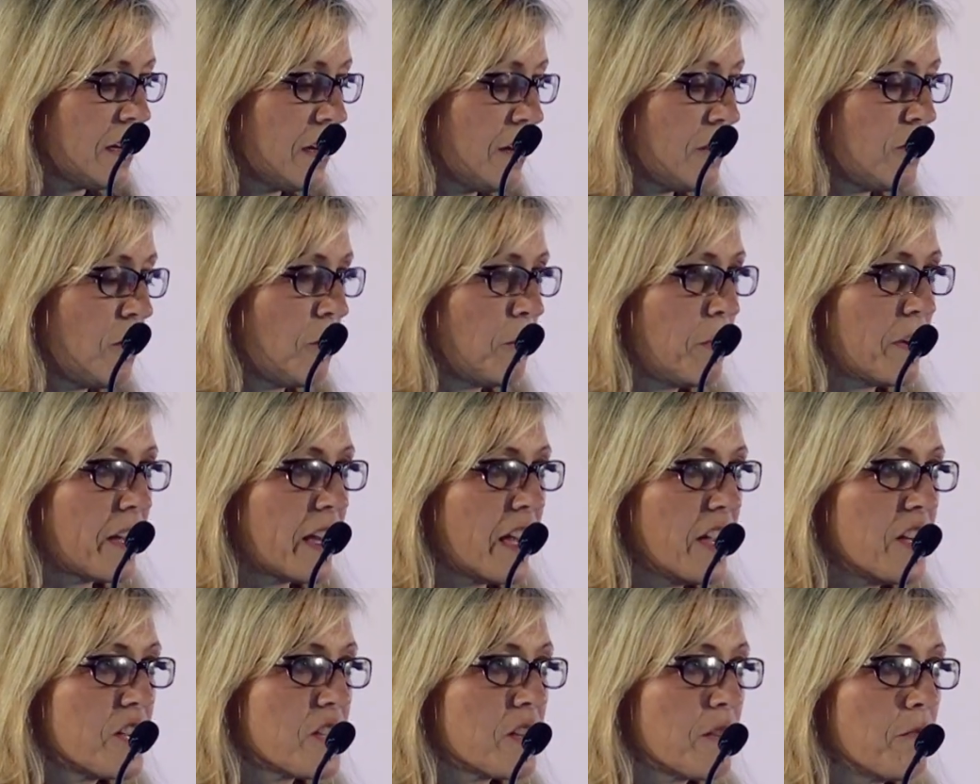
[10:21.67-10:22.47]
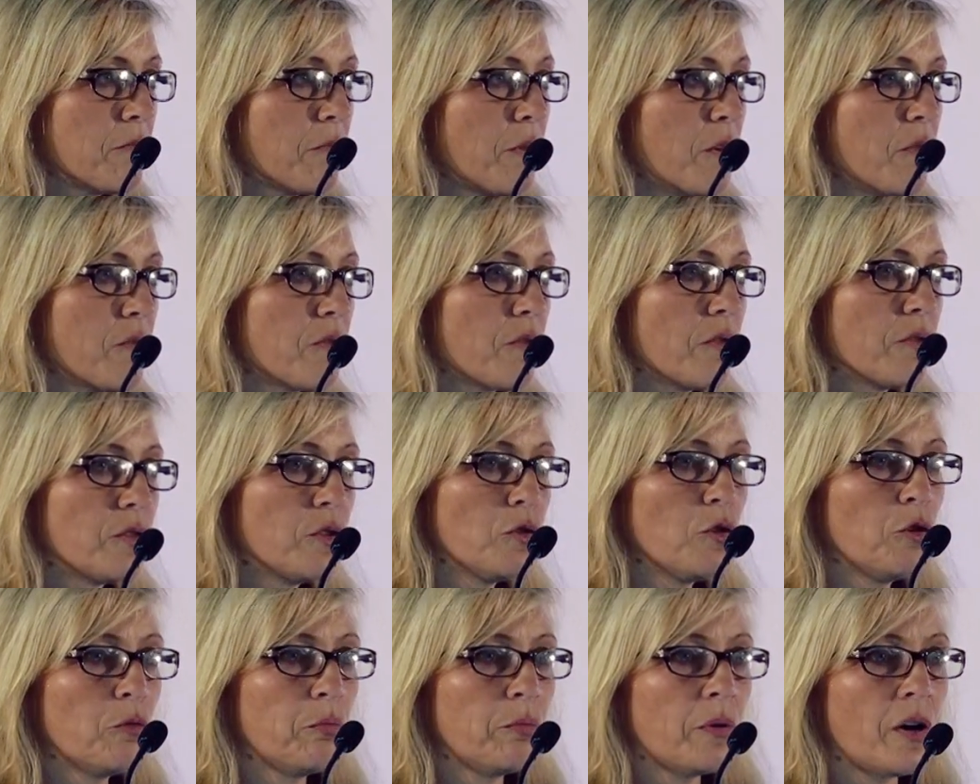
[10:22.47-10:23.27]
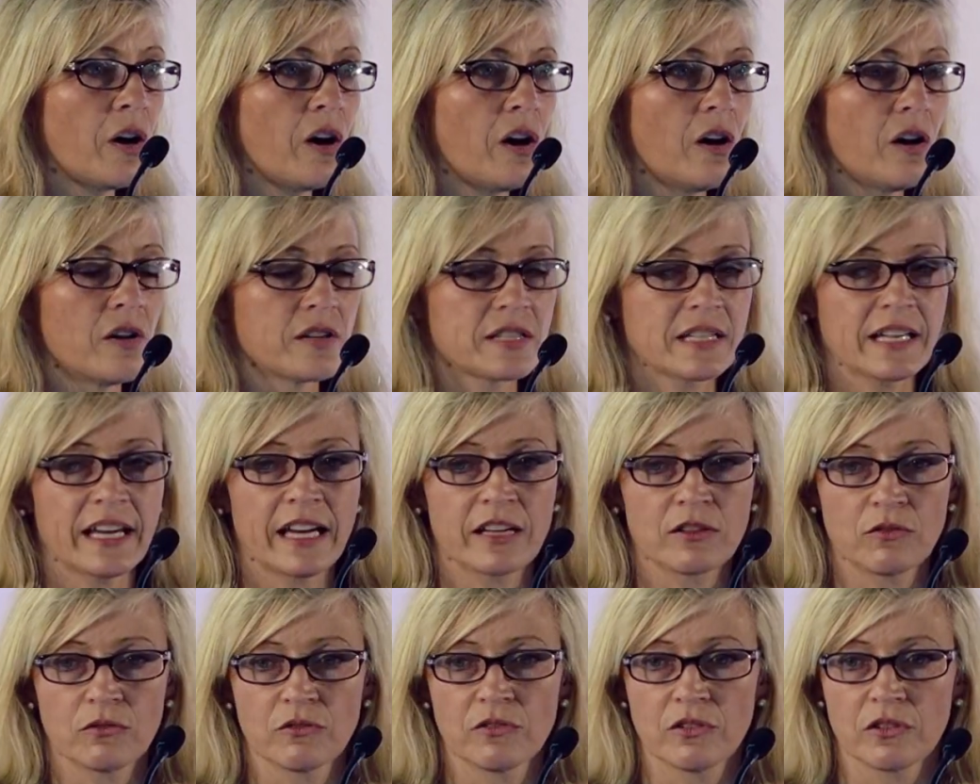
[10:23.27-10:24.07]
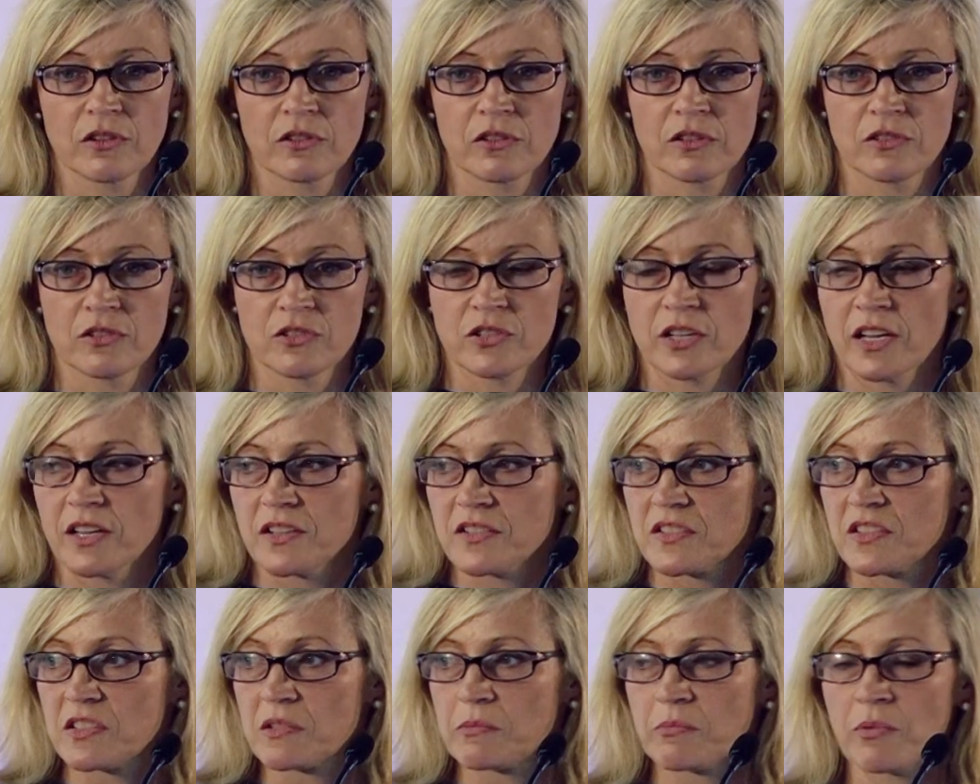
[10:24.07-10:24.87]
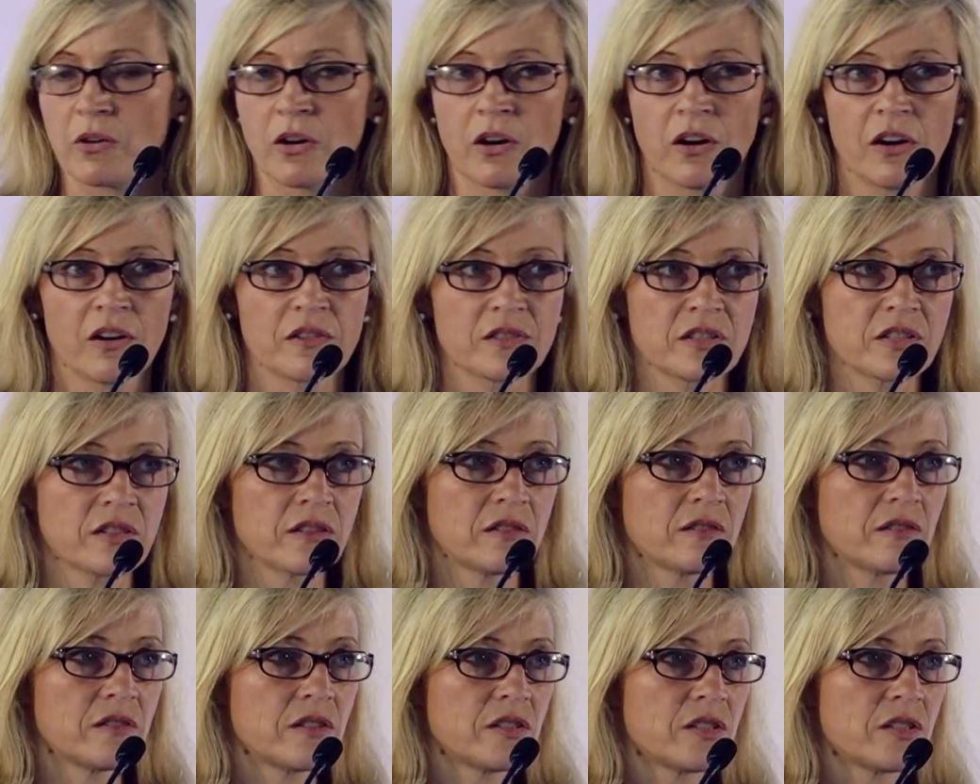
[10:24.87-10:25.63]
obligation both on your part and on the contractor's part